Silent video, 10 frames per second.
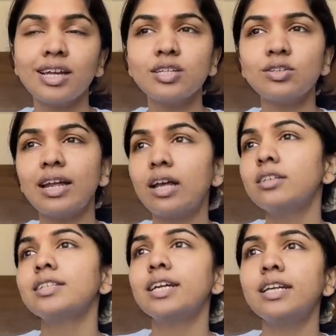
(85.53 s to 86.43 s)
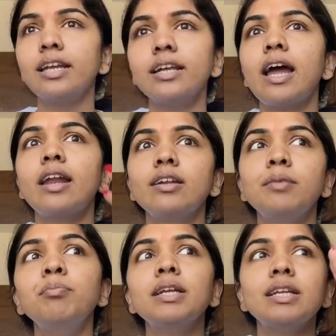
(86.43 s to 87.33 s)
And so last night, like at
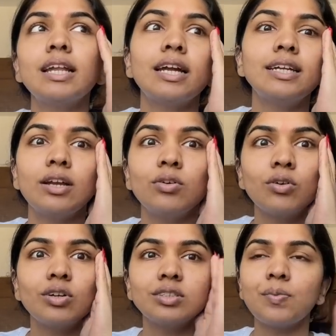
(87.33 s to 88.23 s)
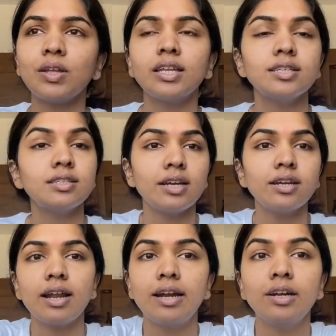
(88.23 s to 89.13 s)
immediately like at 10 o'clock or something, they
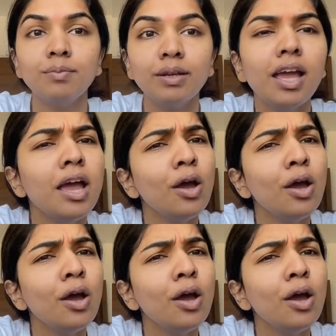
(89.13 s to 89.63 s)
decided randomly,